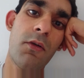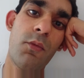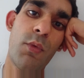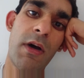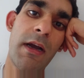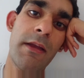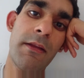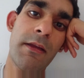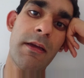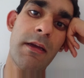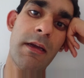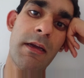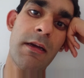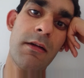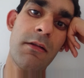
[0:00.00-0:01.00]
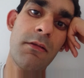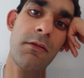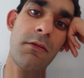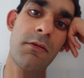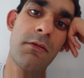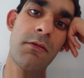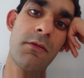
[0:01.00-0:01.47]
why the
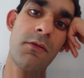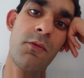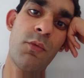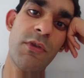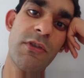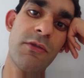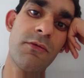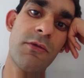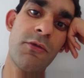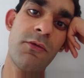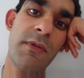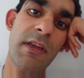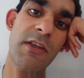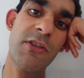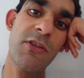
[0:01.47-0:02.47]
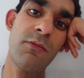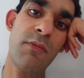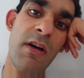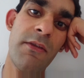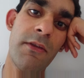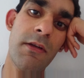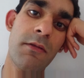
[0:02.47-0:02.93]
hell would you do that to your
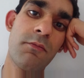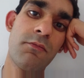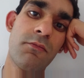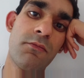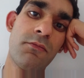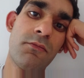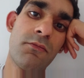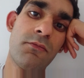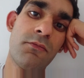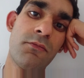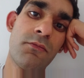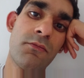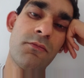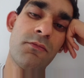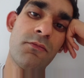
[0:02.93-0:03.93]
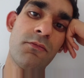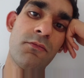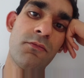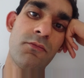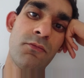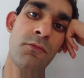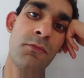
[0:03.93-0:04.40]
mother?
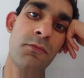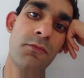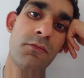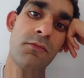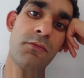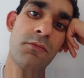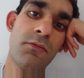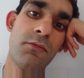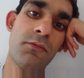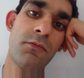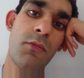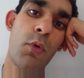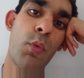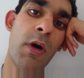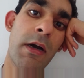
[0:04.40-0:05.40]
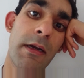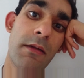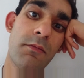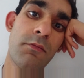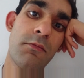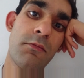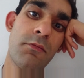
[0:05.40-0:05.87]
Hmm? Why?
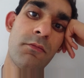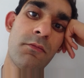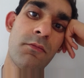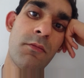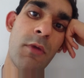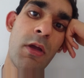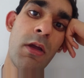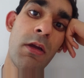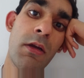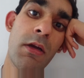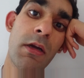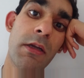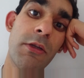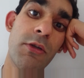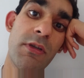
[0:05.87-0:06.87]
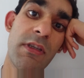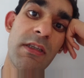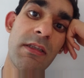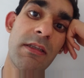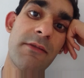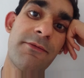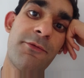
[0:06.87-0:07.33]
You're
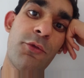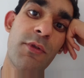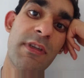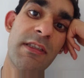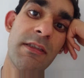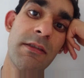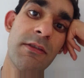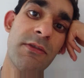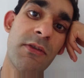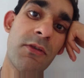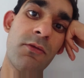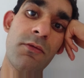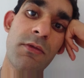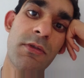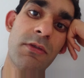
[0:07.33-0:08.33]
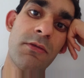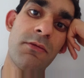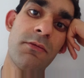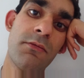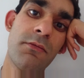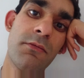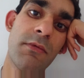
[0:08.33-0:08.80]
nearly 40 years old.
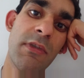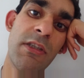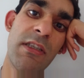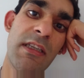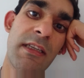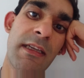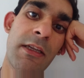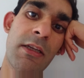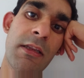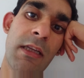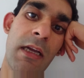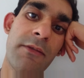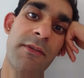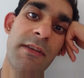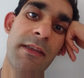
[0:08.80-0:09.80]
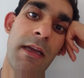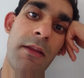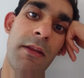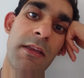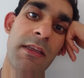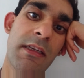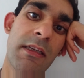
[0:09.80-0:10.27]
You didn't get your life
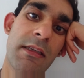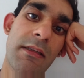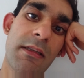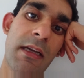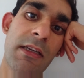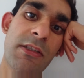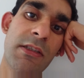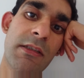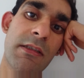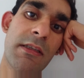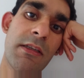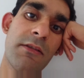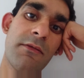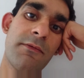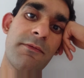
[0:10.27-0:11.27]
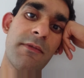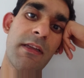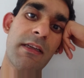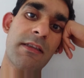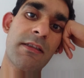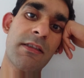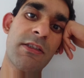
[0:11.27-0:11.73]
together. You didn't actually get your
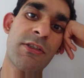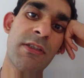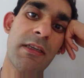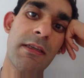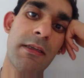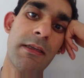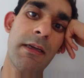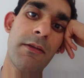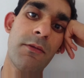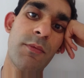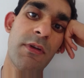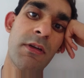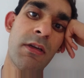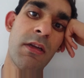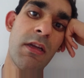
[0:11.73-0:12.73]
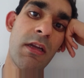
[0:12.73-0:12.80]
like shit together, but